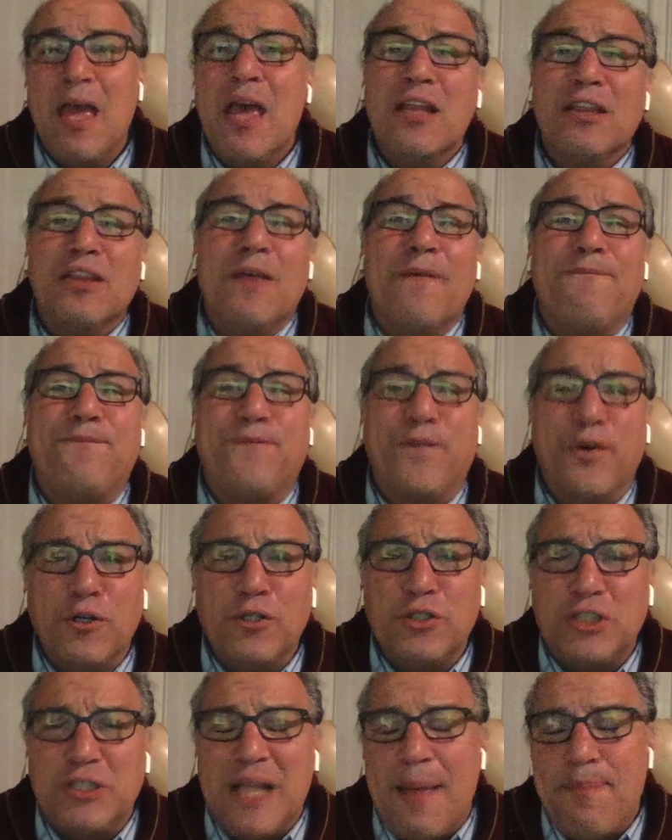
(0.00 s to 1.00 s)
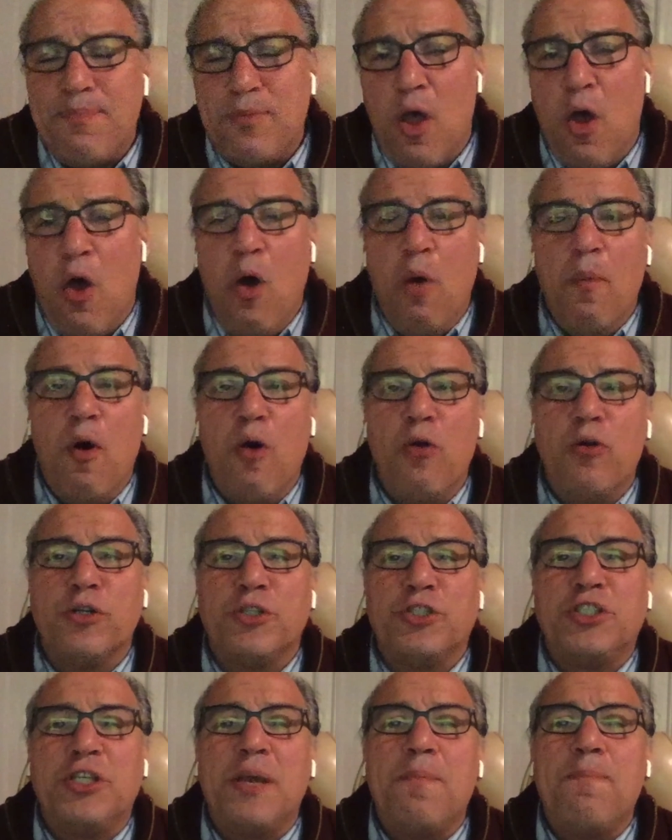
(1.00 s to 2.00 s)
The first step to home
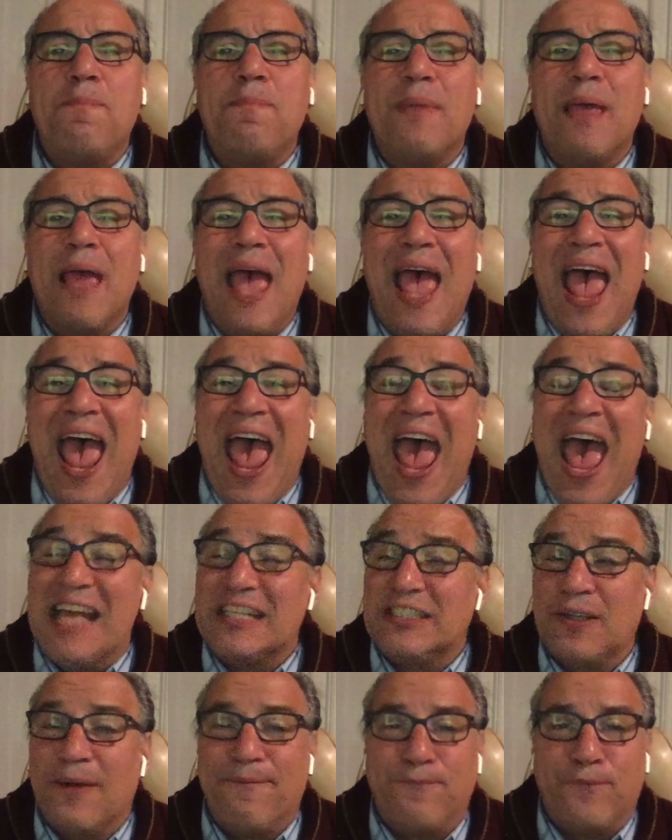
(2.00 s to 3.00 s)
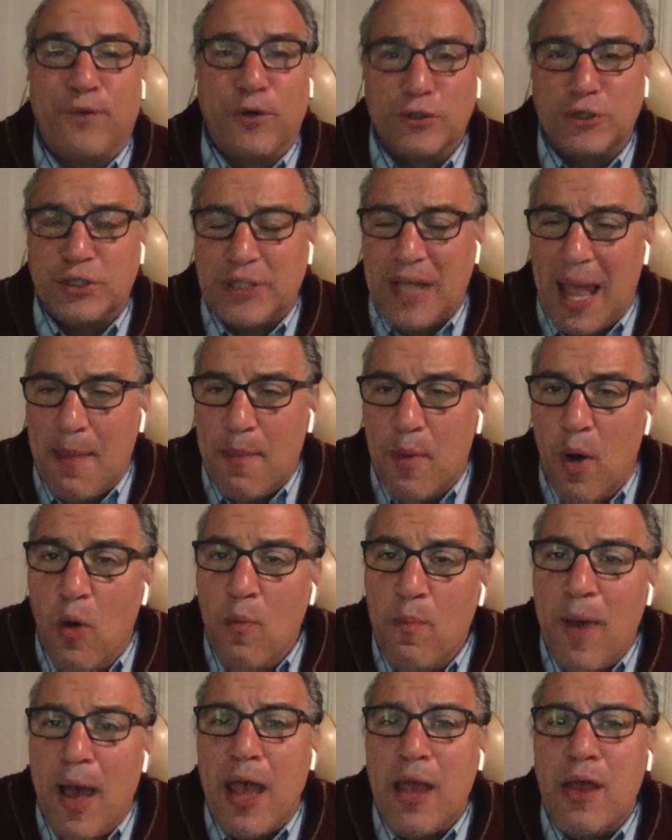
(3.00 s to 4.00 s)
ownership as a first-time
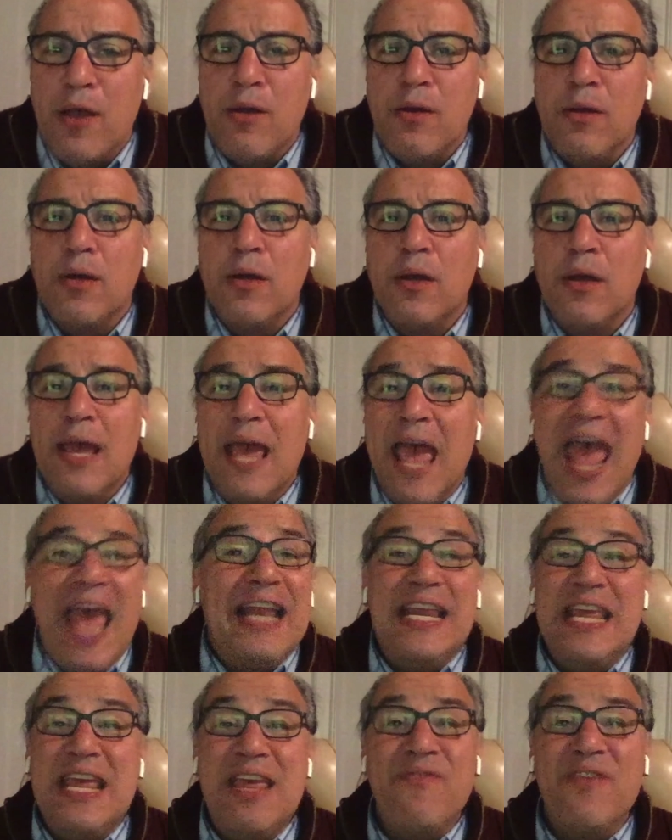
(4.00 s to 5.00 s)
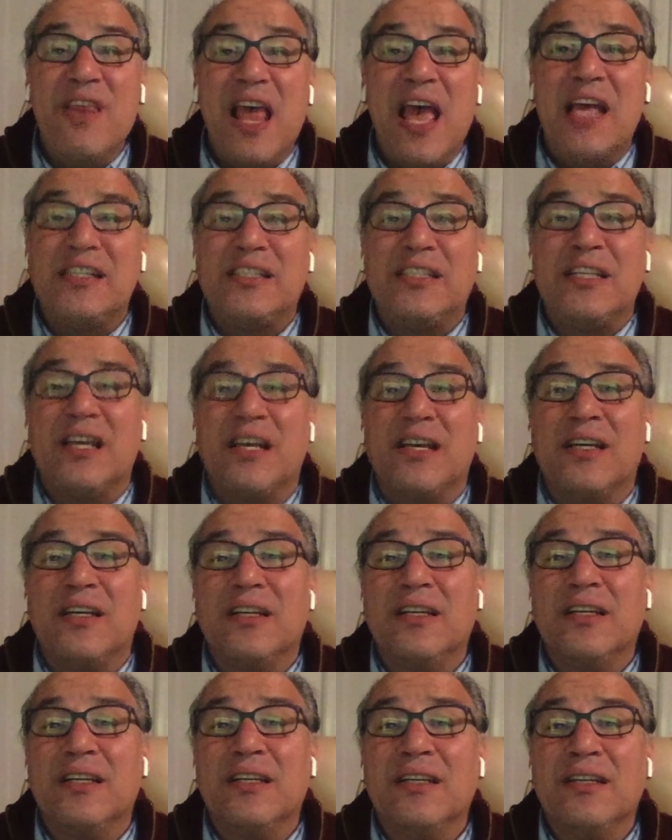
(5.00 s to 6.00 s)
home buyer, and even as a
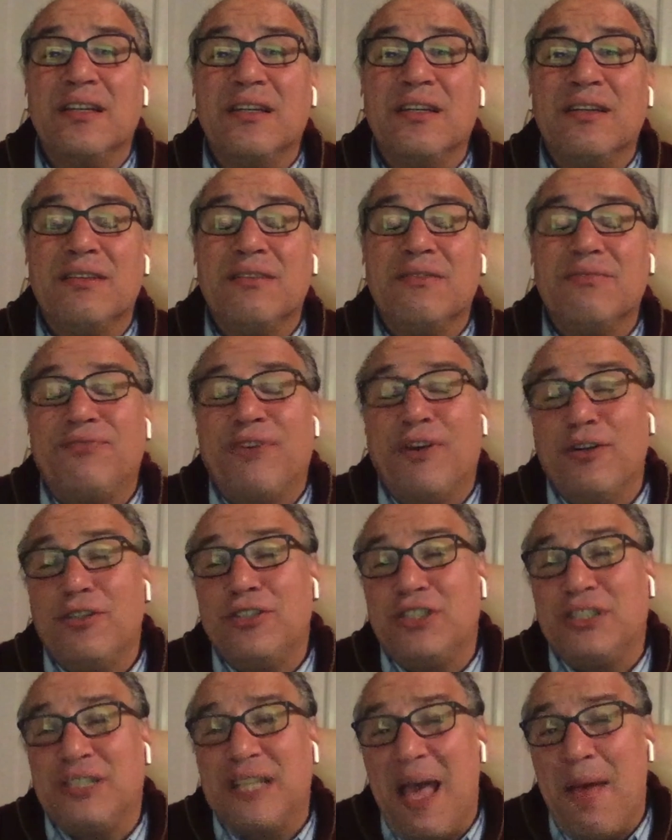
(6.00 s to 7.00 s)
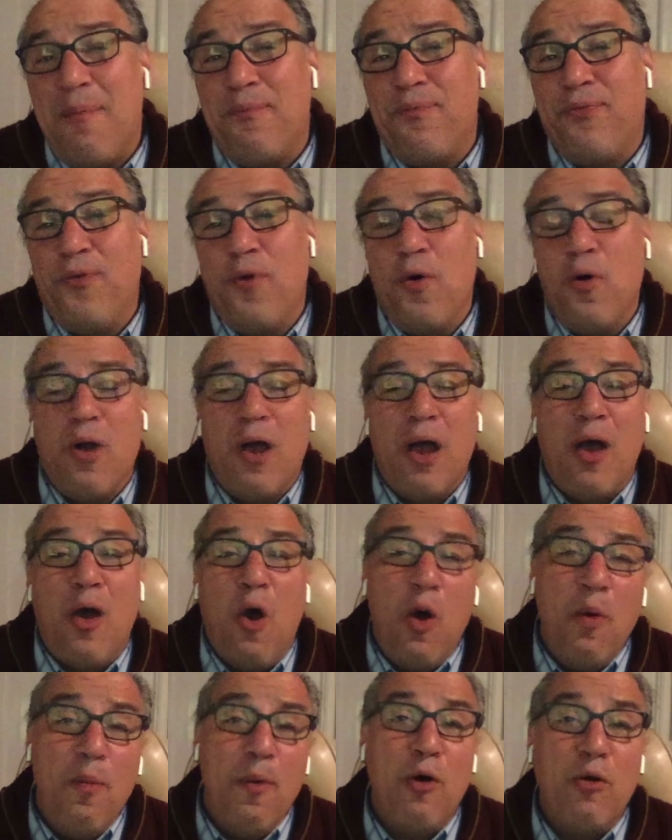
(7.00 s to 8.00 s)
first step for a
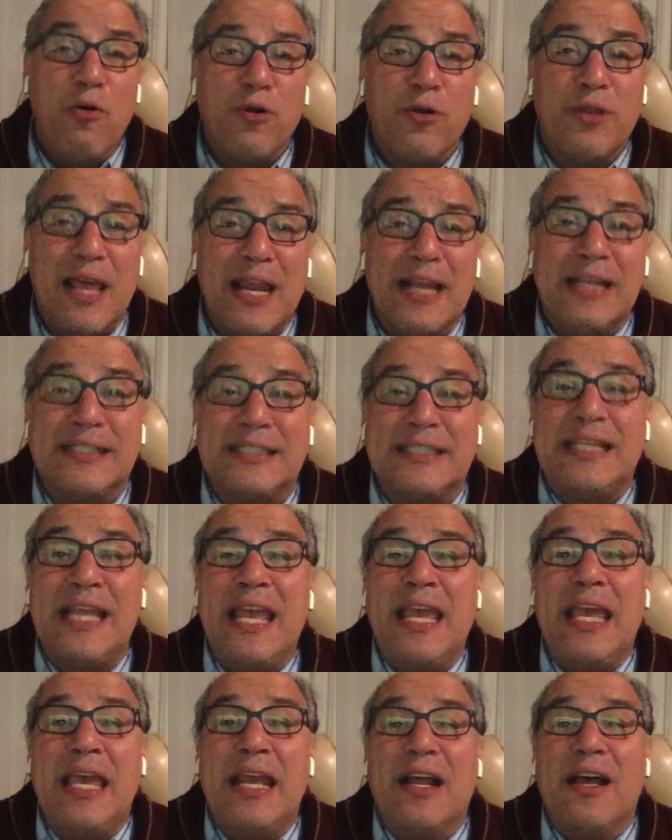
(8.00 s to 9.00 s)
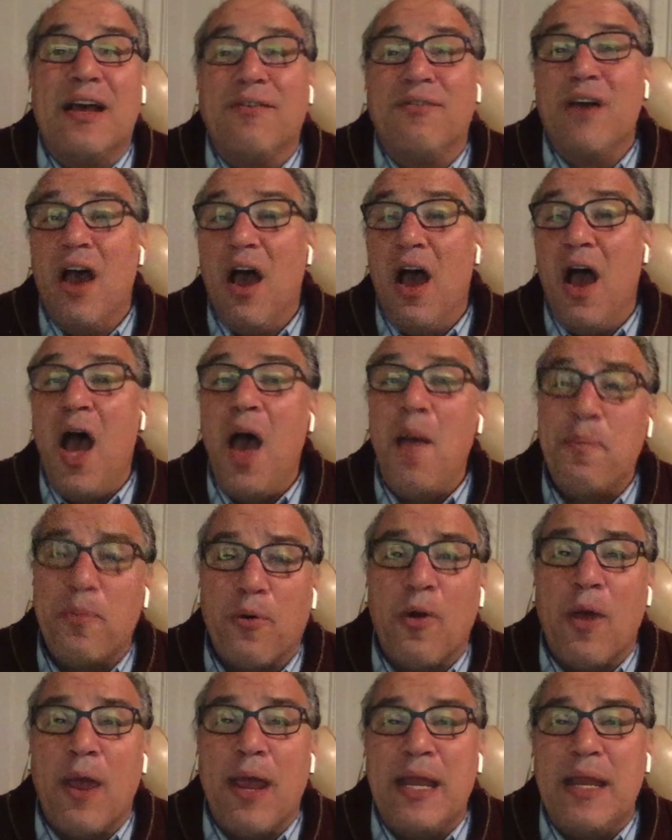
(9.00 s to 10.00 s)
homeowner that is thinking of
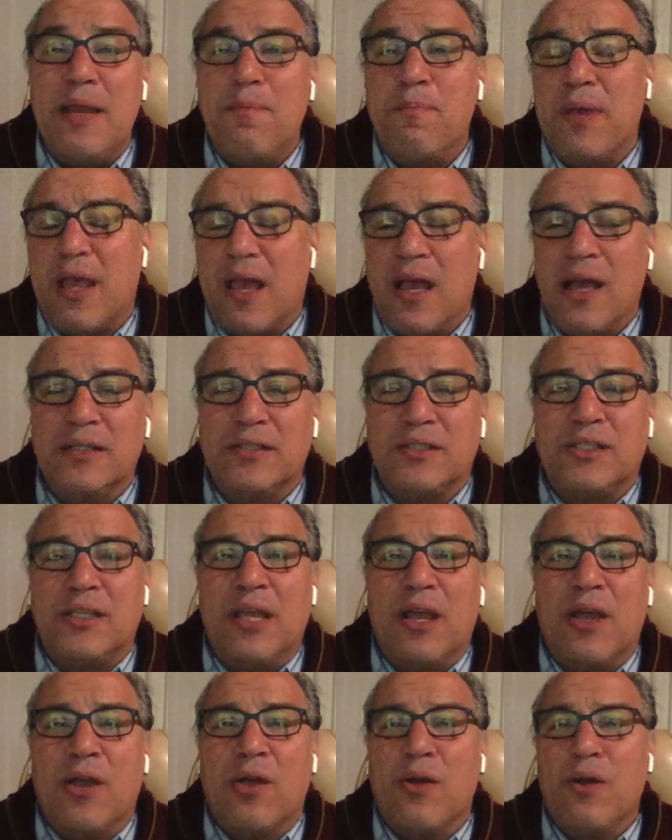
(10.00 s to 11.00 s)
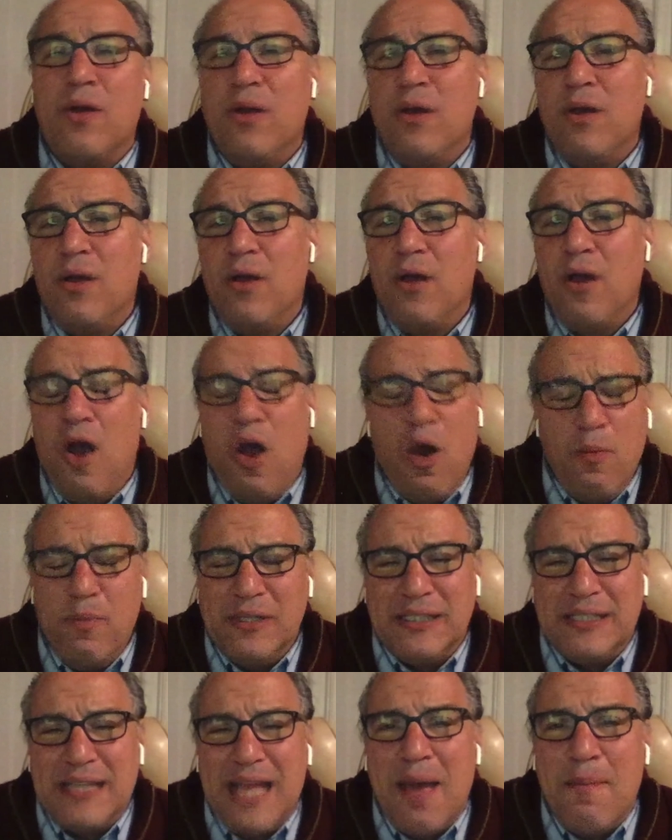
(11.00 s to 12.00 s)
upgrading because their home
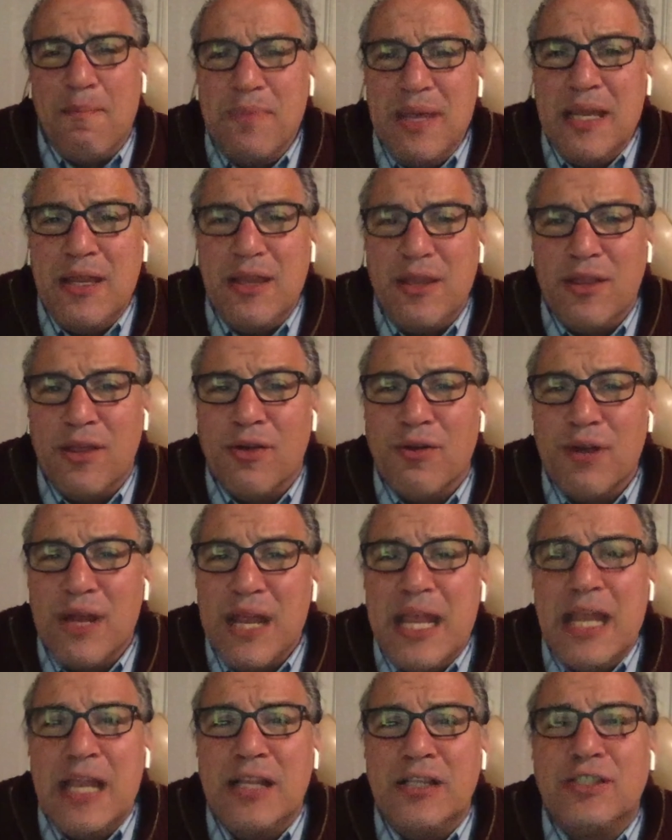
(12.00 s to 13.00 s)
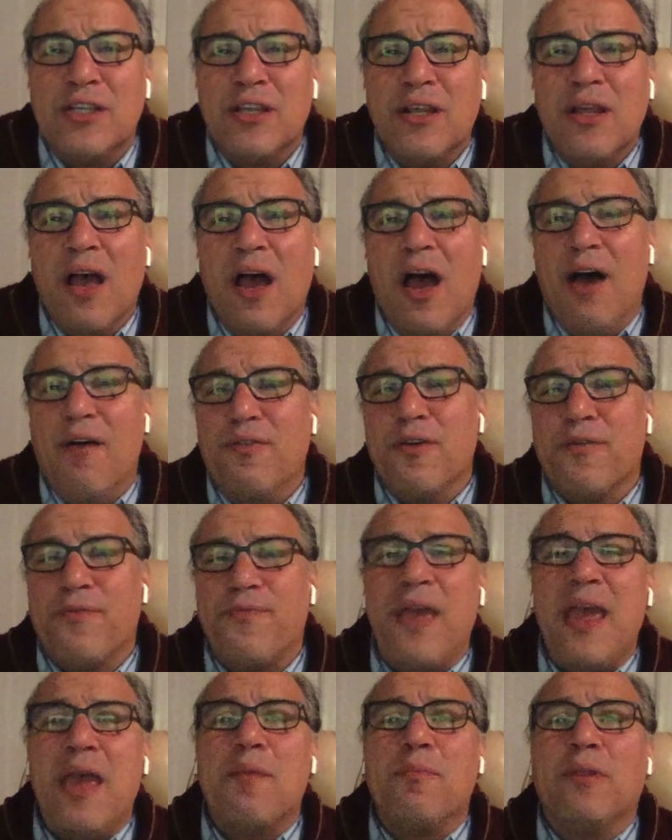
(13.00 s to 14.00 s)
is not meeting their needs of their
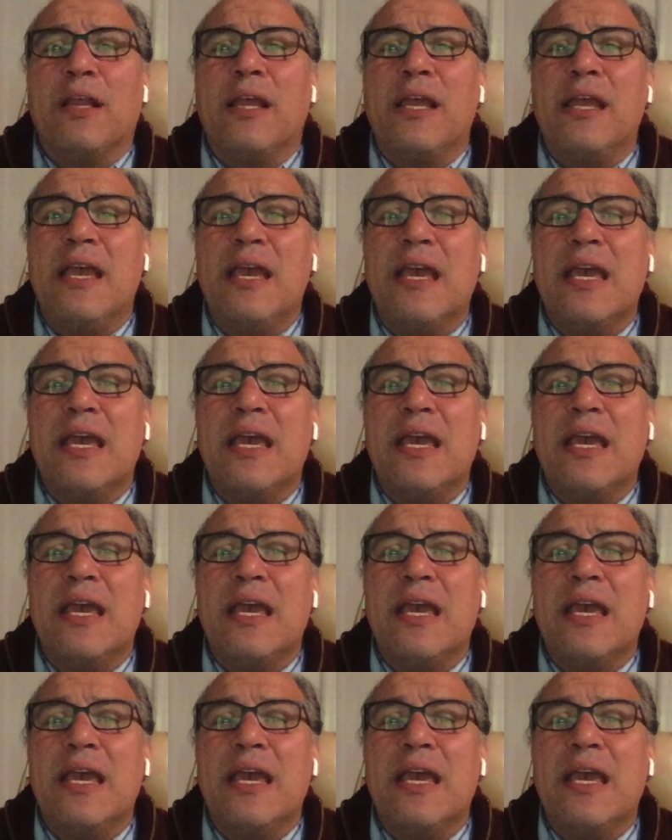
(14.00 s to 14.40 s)
family,